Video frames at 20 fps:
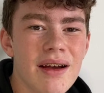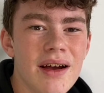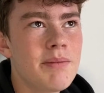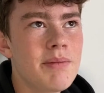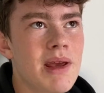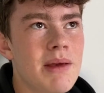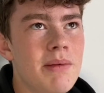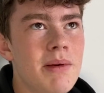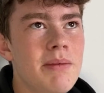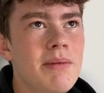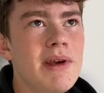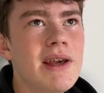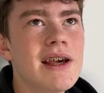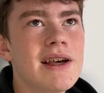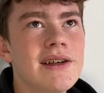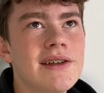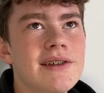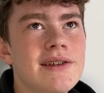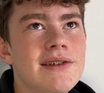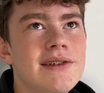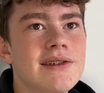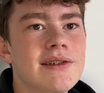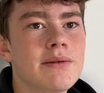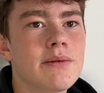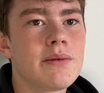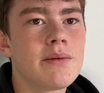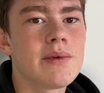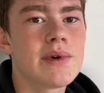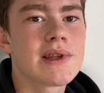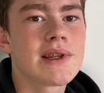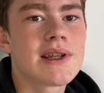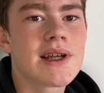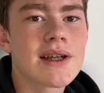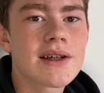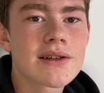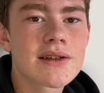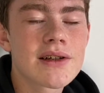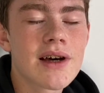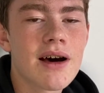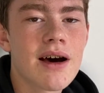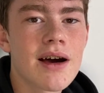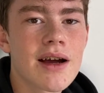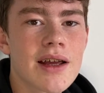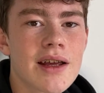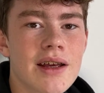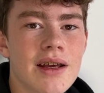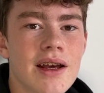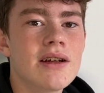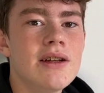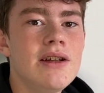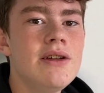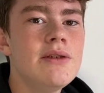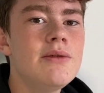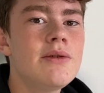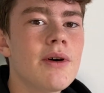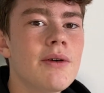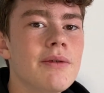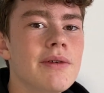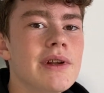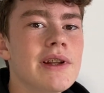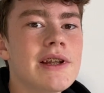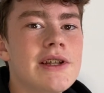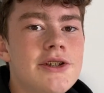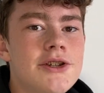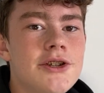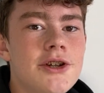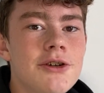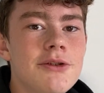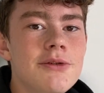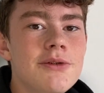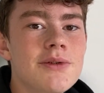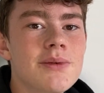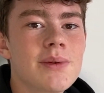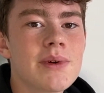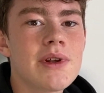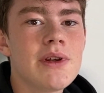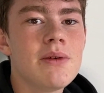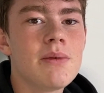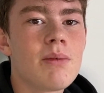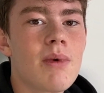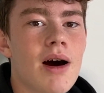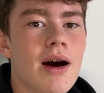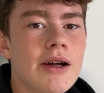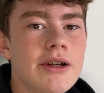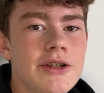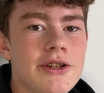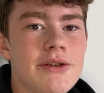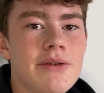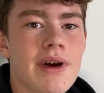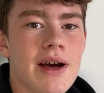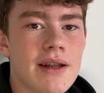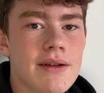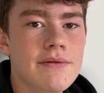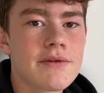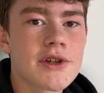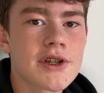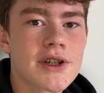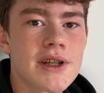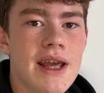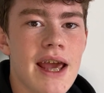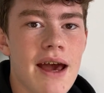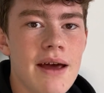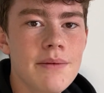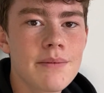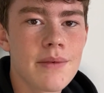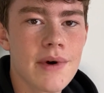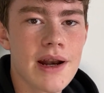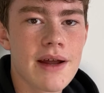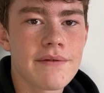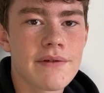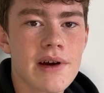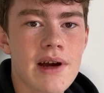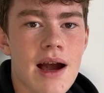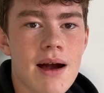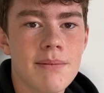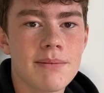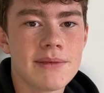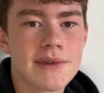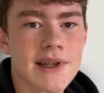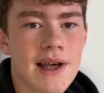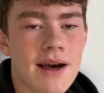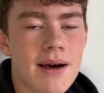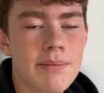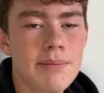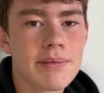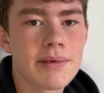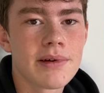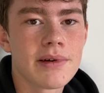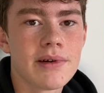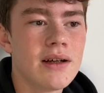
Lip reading: Maybe because with TikTok, you don't really choose what you watch, you kind of just get whatever comes up.